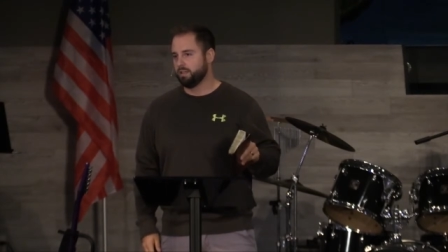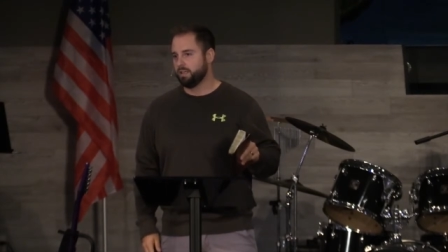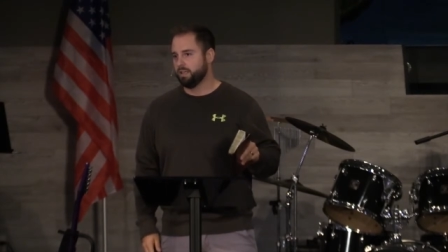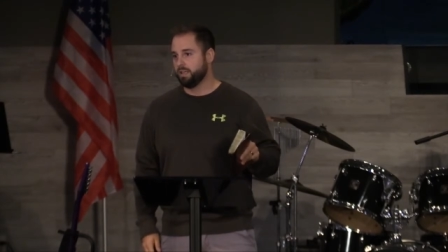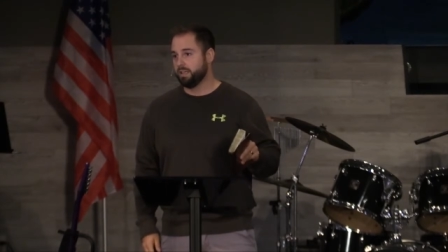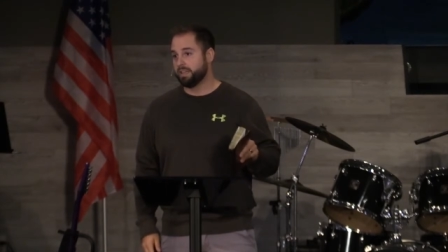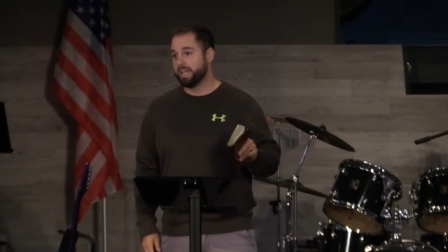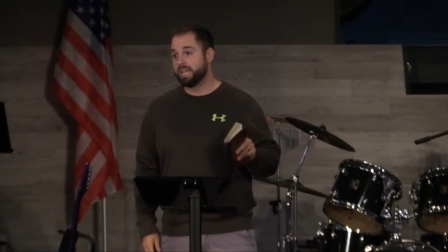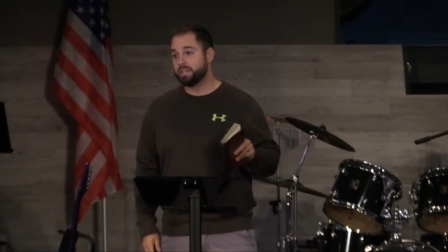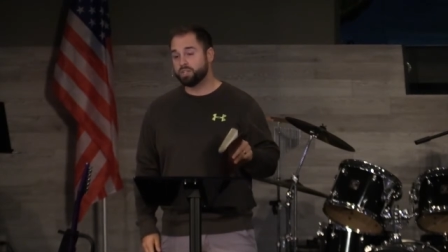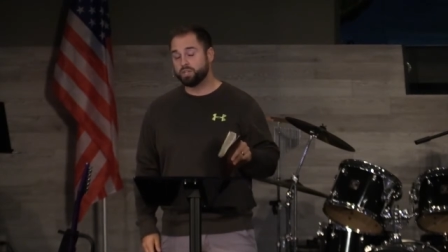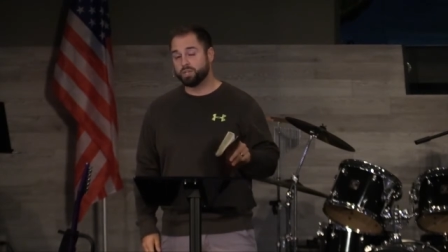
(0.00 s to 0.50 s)

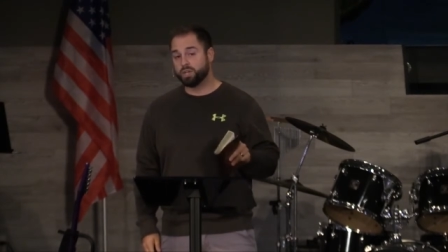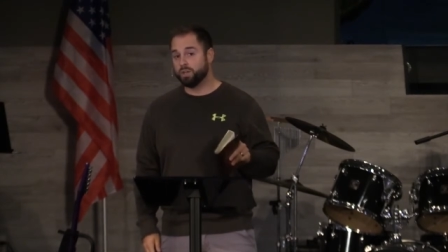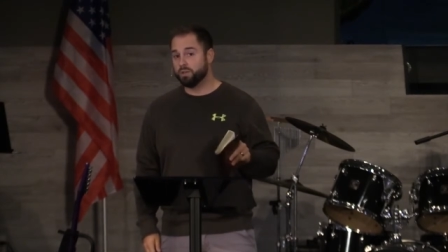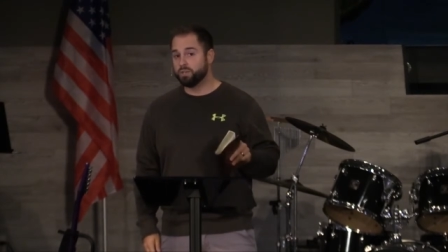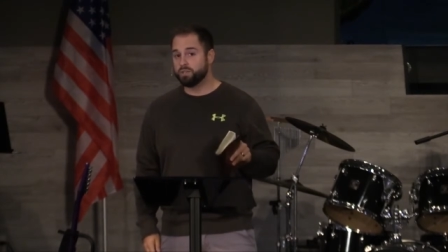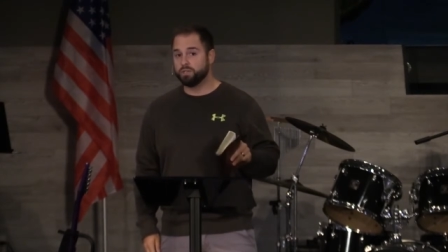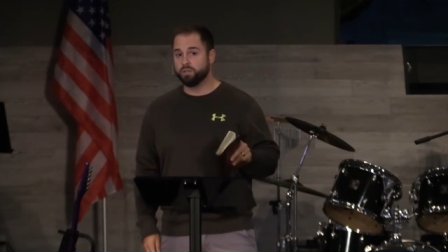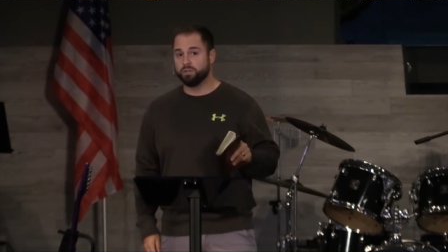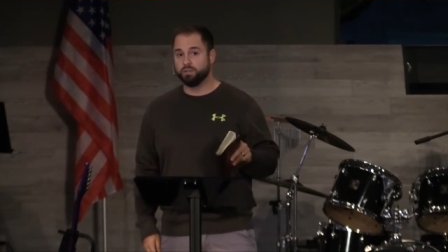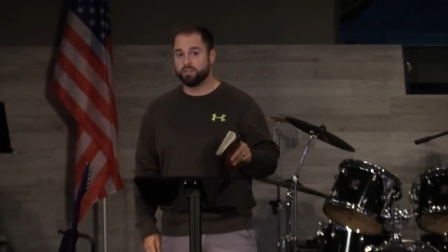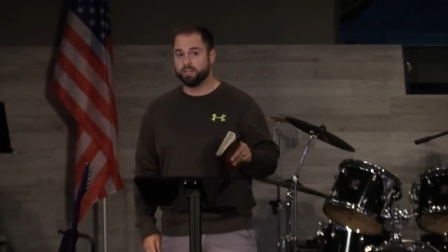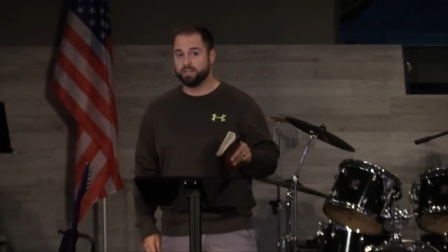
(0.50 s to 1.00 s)
And that
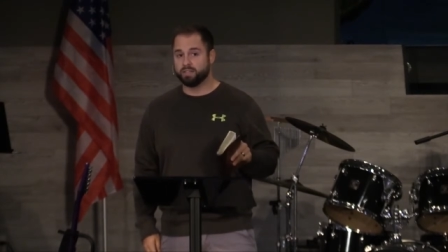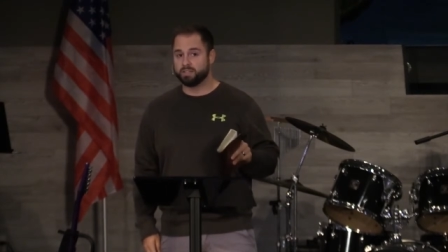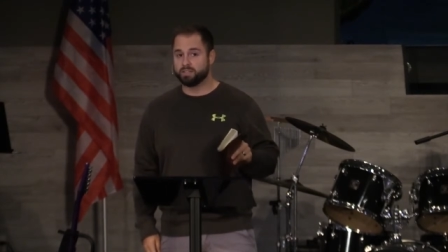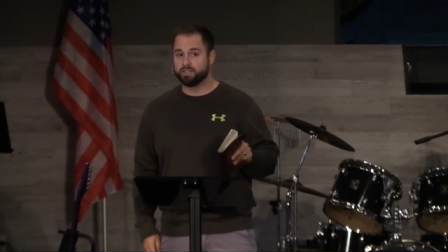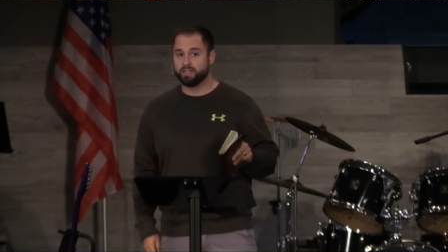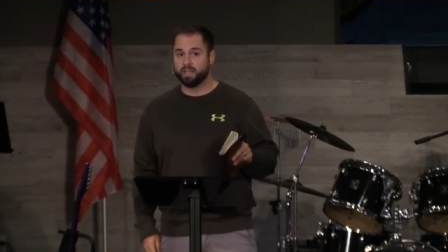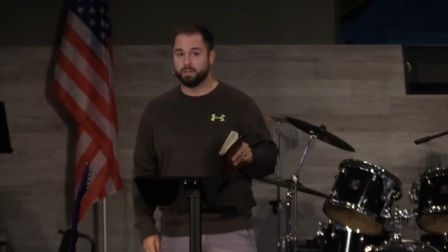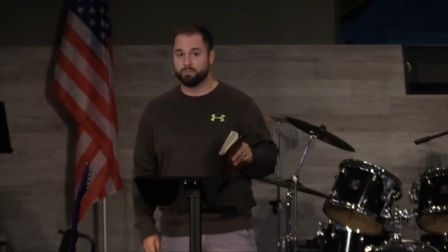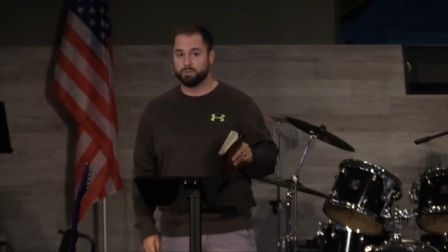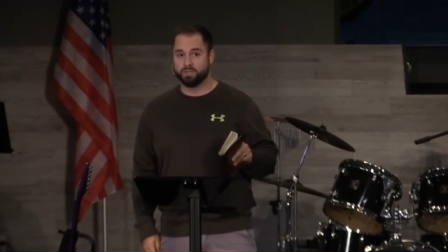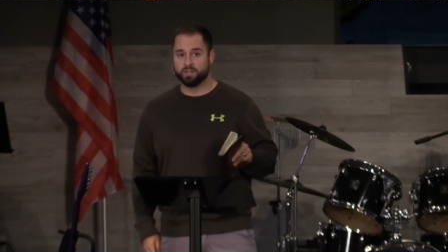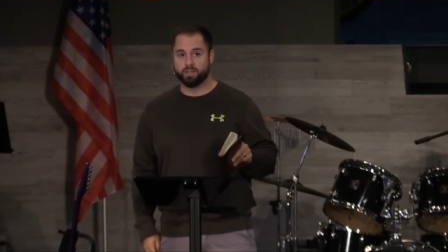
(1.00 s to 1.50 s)
shows you the
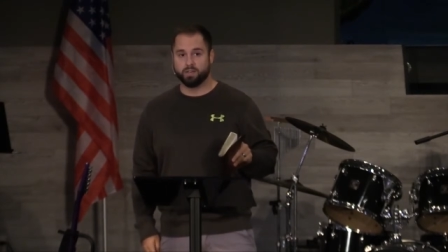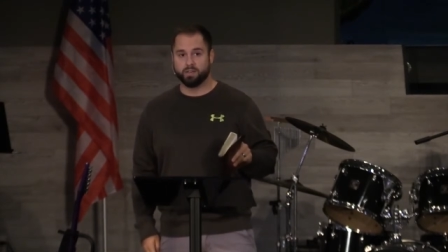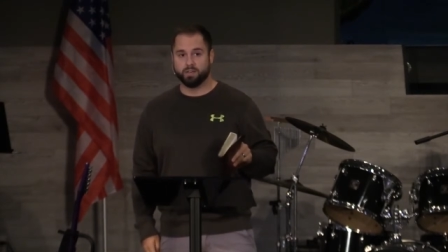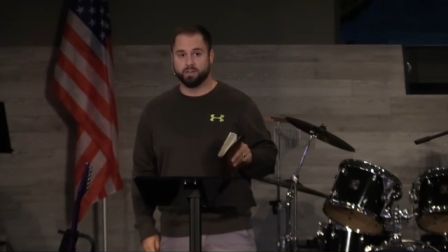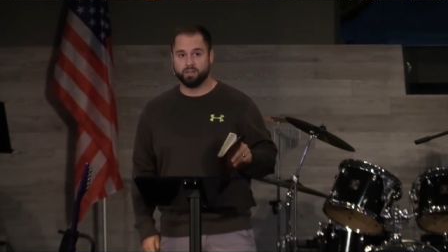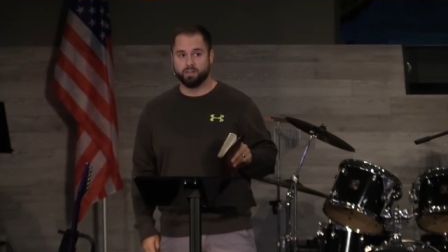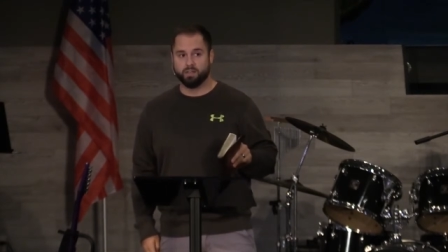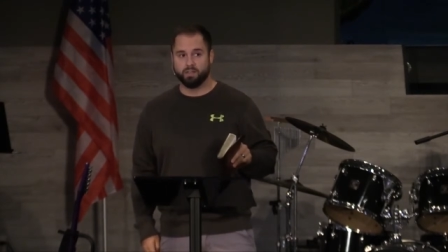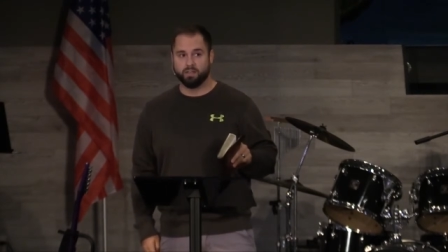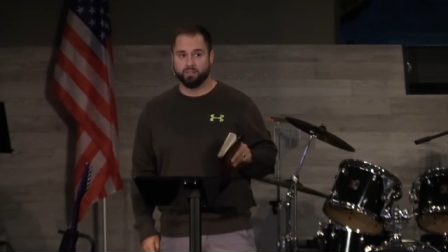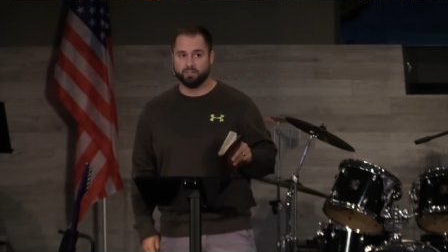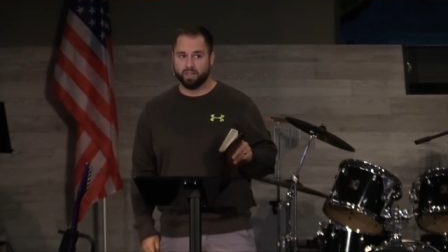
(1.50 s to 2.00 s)
deception
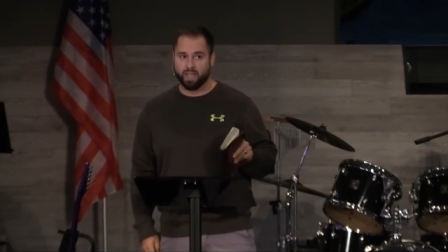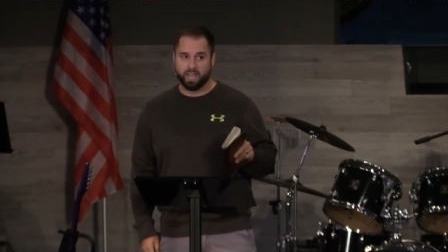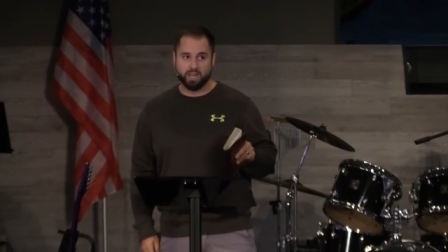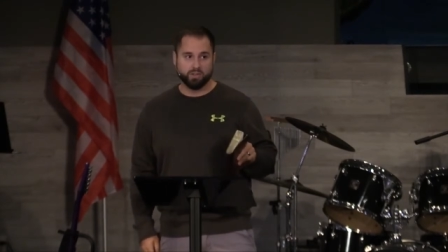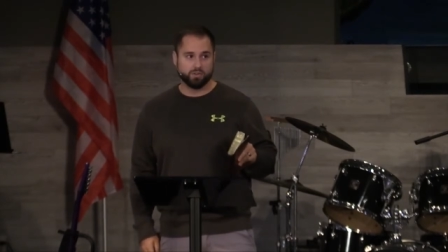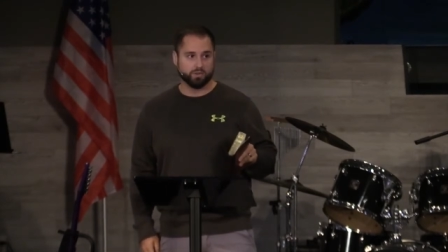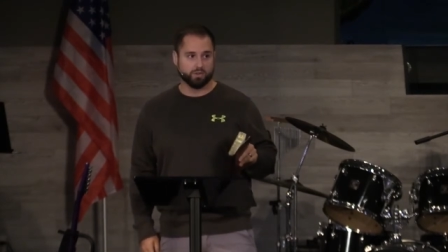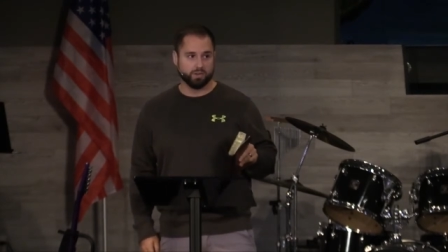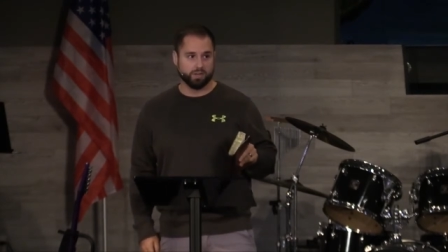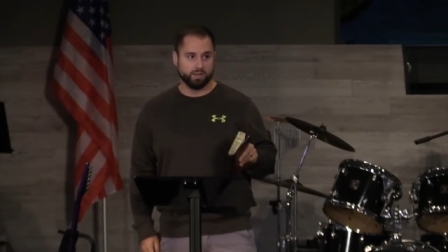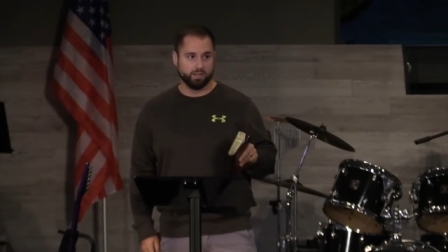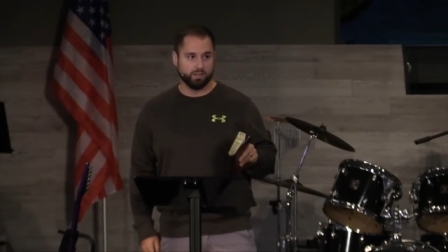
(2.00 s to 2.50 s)
of
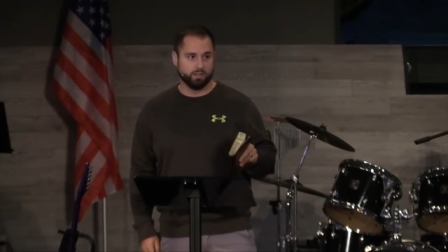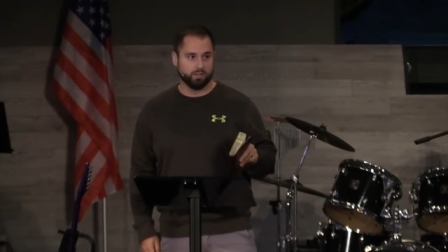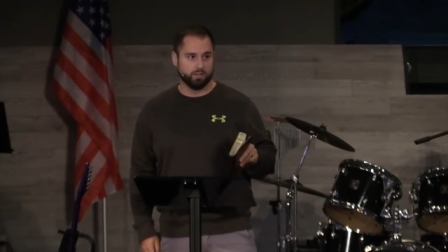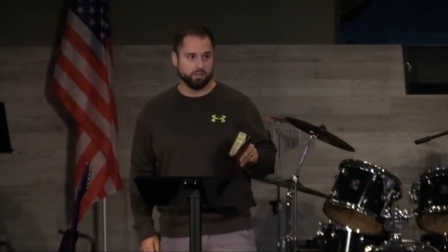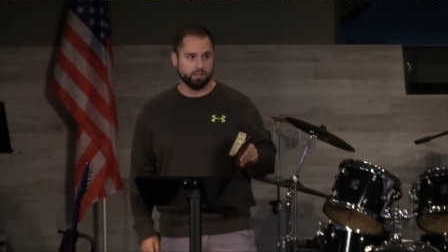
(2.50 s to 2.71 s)
hatred